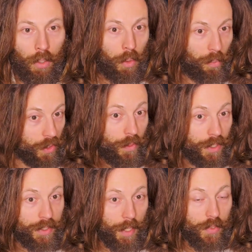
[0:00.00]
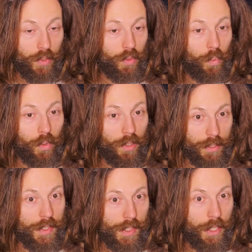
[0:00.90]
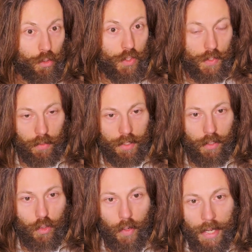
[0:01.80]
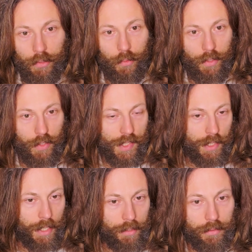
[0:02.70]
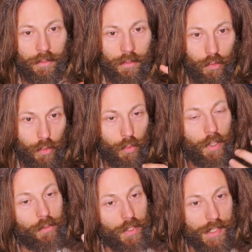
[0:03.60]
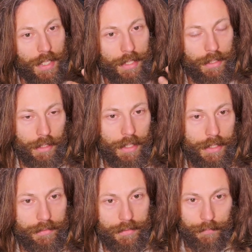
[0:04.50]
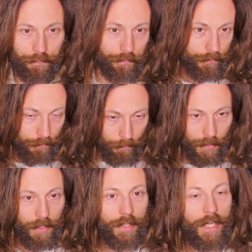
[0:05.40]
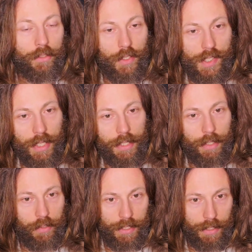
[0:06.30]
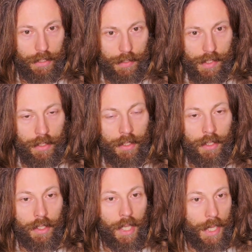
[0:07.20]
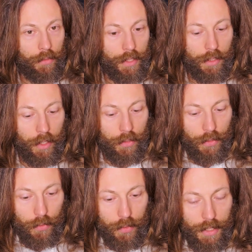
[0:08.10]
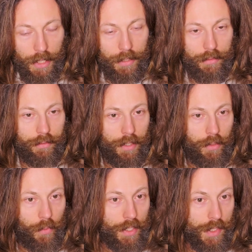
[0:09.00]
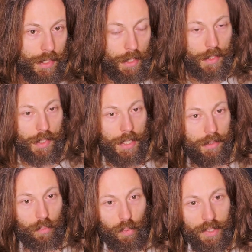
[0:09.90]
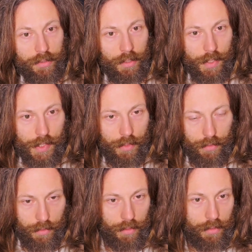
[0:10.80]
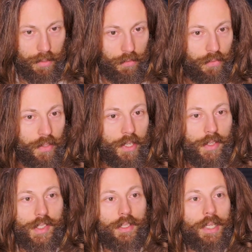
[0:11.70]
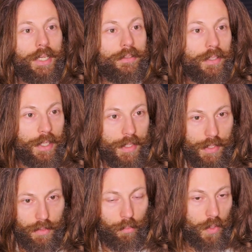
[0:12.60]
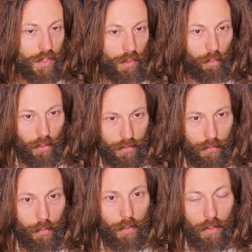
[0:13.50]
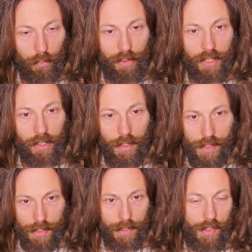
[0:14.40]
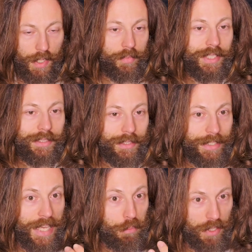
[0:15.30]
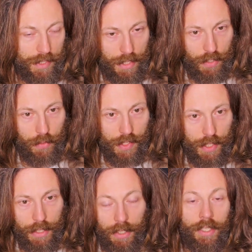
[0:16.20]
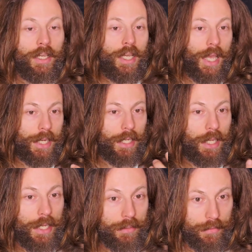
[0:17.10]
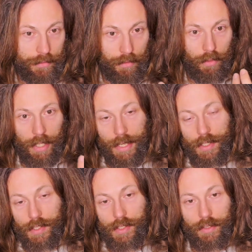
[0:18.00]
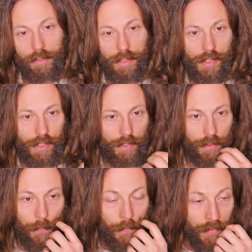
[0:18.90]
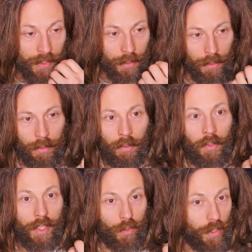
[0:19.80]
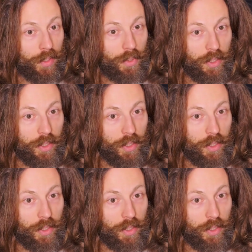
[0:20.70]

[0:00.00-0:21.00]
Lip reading: but when it comes to the world as such. So they're trying to understand, through understanding light, they understand everything else. And you could argue that in Renaissance and in Pointillist affairs, light has the most important role, because it's something that enables us to see. And light has this incredibly